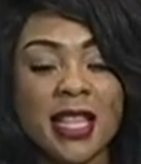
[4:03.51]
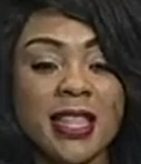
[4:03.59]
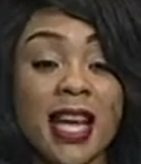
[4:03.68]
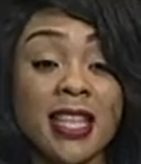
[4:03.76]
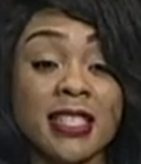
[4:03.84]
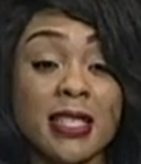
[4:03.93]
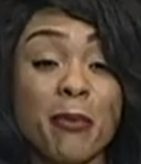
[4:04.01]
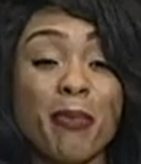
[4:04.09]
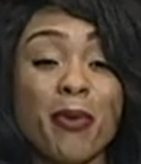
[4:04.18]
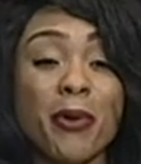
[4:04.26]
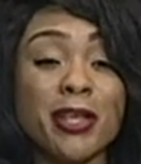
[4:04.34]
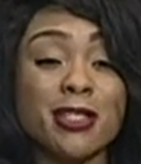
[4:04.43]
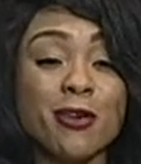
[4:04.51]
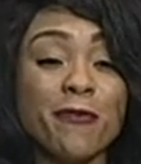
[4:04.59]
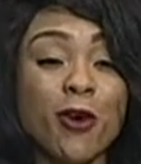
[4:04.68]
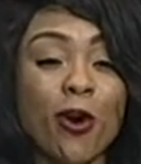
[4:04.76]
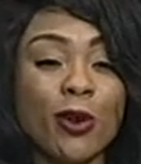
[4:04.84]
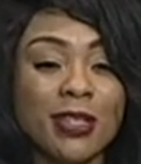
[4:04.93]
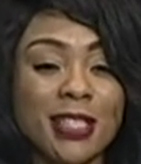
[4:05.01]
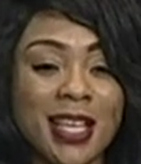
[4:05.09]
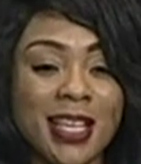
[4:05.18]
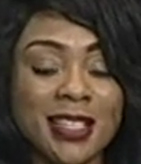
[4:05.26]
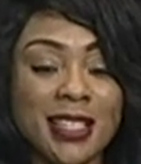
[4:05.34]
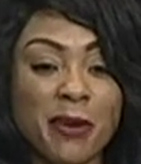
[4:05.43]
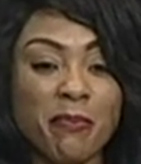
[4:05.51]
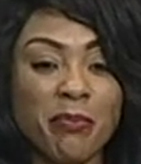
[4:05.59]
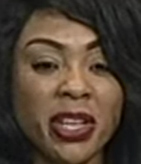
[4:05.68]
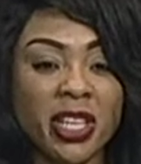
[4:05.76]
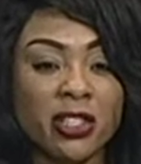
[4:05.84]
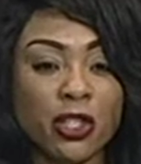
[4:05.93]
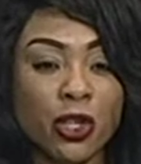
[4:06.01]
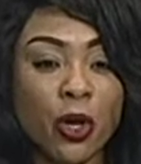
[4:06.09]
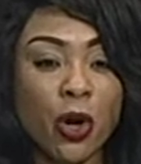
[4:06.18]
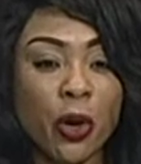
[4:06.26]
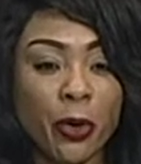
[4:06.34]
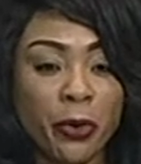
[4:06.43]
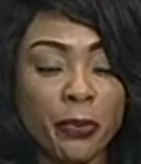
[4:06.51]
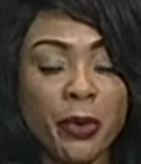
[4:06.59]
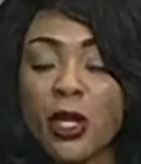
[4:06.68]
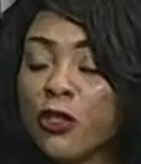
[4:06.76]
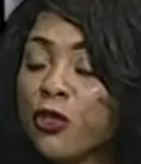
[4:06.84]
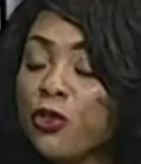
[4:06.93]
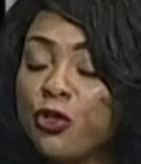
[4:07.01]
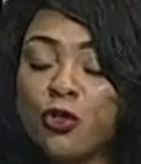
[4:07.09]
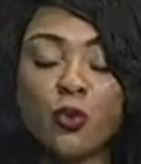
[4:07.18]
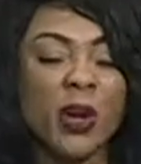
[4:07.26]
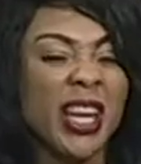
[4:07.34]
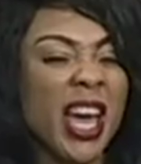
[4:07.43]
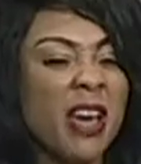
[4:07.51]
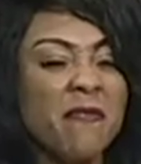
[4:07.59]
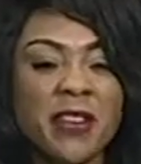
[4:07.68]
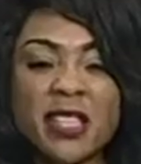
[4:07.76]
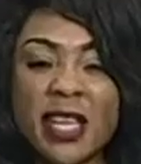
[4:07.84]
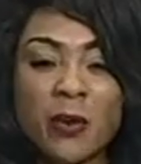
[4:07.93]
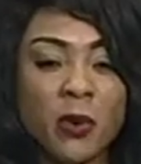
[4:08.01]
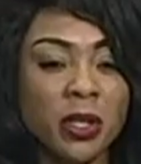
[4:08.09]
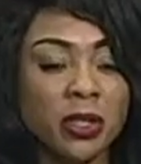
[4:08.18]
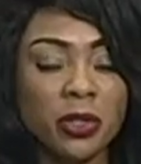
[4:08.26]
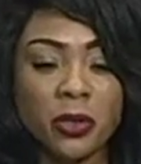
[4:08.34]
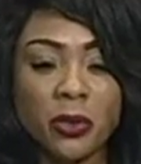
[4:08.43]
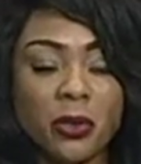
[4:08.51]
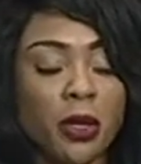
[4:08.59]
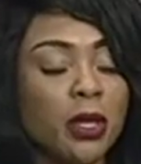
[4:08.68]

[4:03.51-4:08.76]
that is the point of contact they bring into your home to do whatever they want to do.